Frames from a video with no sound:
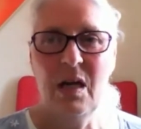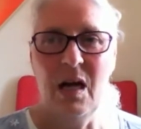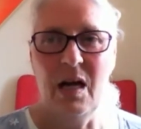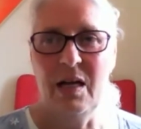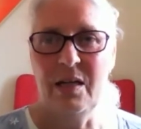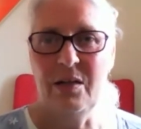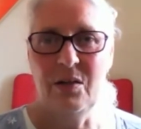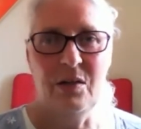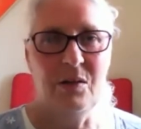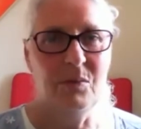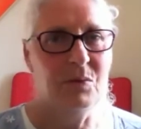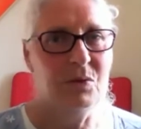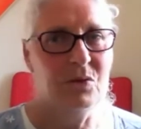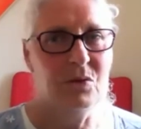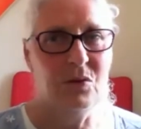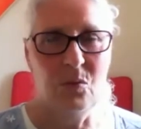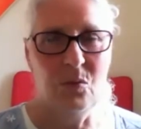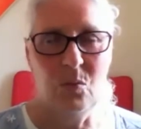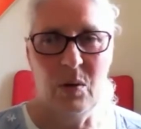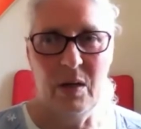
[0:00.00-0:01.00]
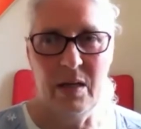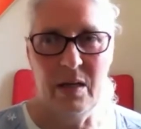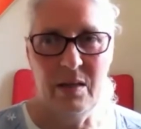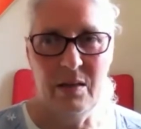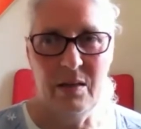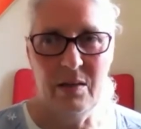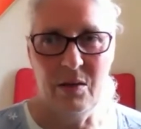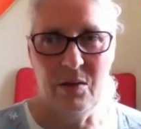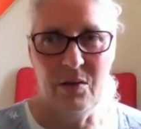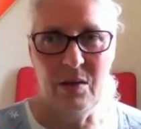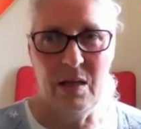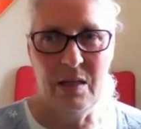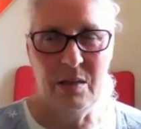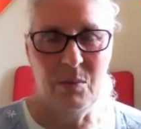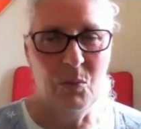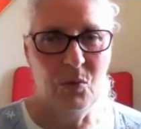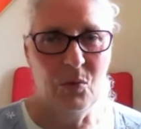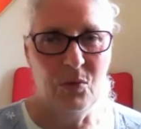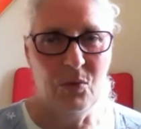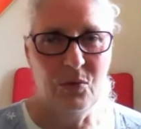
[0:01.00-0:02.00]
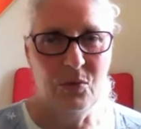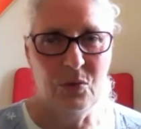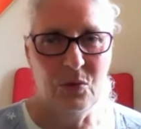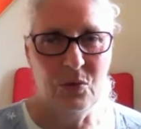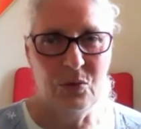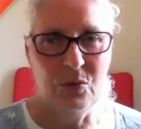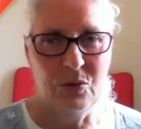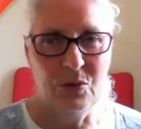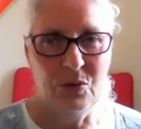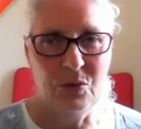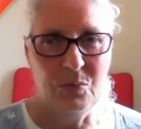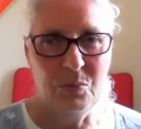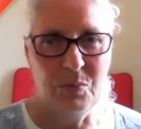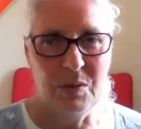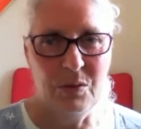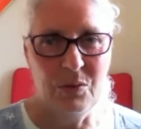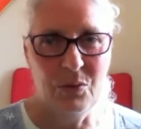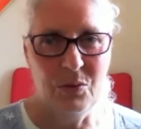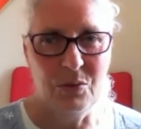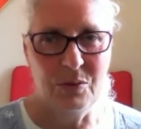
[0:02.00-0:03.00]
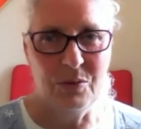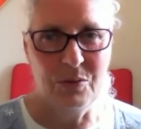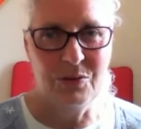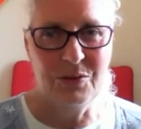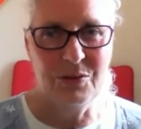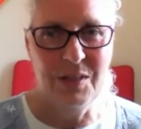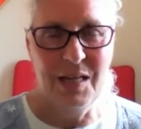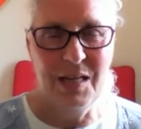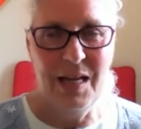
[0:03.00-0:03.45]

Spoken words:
and there was no way that any more food could be cooked.